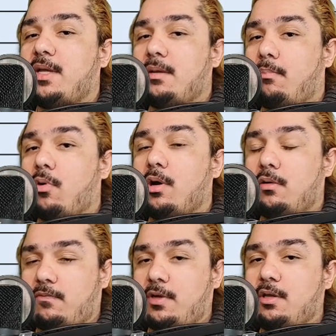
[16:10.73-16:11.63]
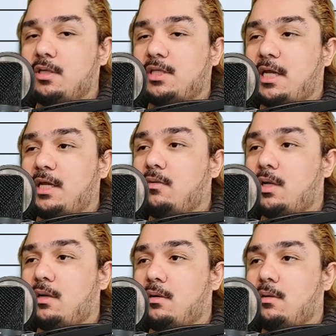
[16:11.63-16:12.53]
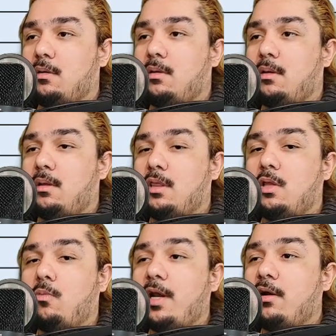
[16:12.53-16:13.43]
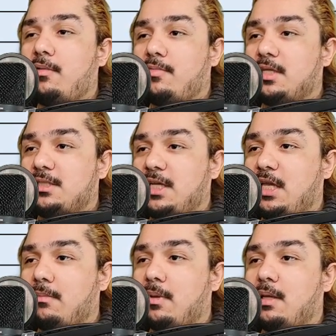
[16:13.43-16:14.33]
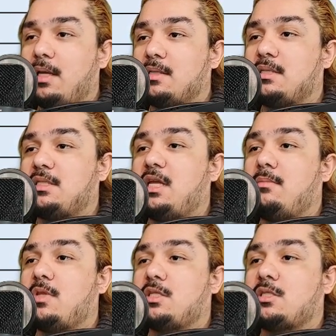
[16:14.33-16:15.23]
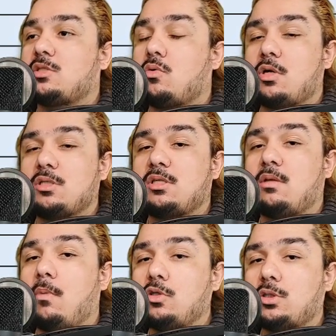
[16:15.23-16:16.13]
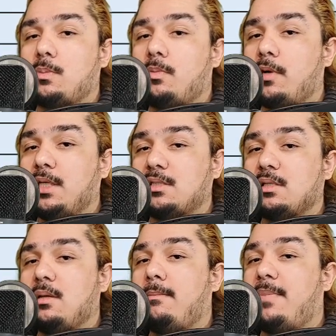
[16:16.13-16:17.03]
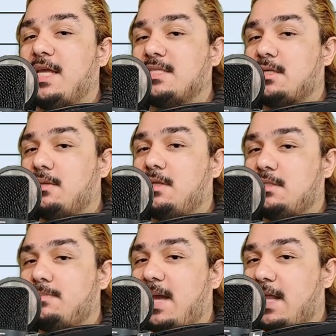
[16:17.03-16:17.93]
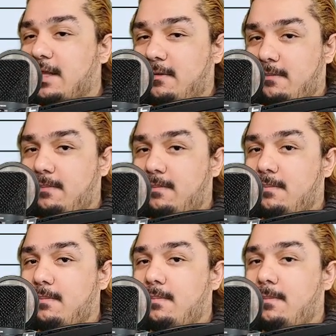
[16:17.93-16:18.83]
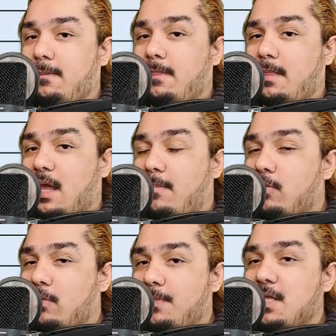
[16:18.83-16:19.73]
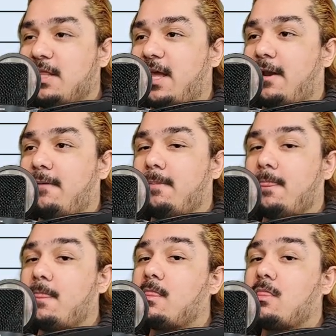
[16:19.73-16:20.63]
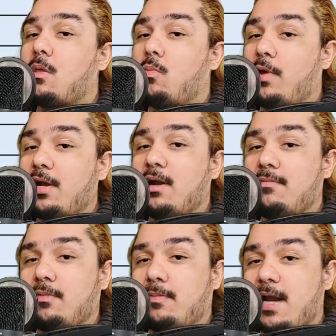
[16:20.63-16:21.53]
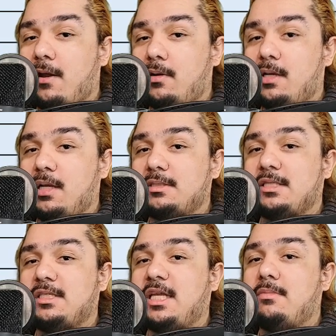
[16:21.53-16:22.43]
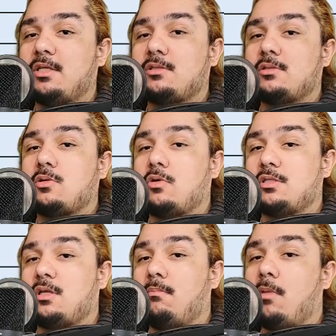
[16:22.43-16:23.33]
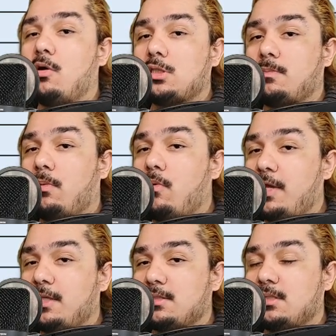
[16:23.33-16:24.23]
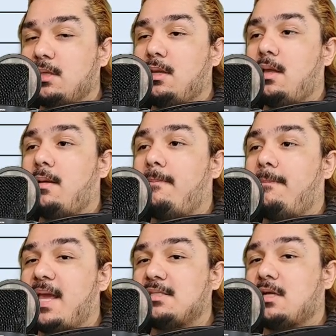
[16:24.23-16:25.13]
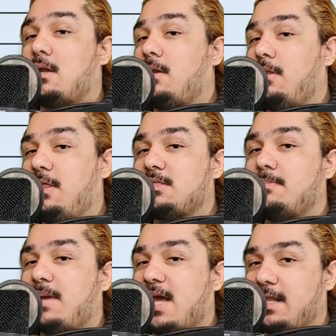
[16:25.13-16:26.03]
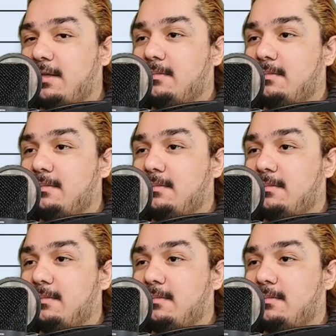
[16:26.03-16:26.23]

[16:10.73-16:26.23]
important for you to take note on. The winner of the team is the team that scores the most points based on this ballot. I'm going to repeat that. The winner of the round is the team that scores the most points based on this ballot.